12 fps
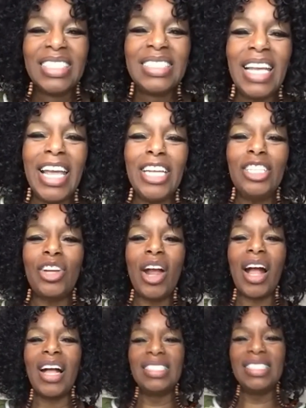
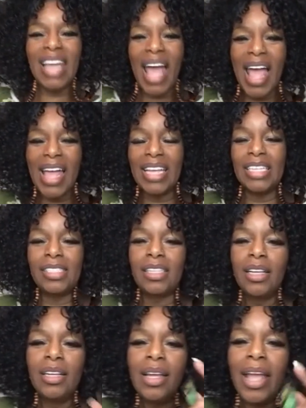Deidre, yes.
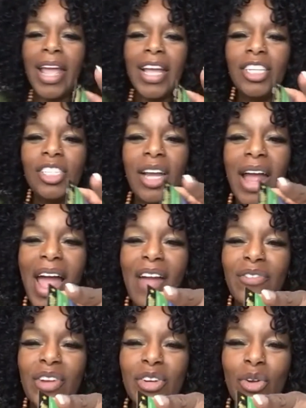Asia,
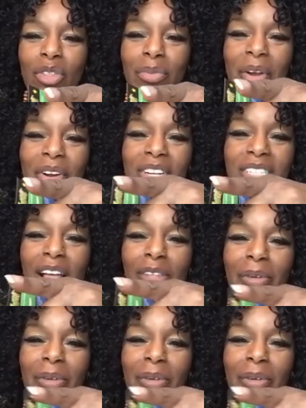Africa, North America, South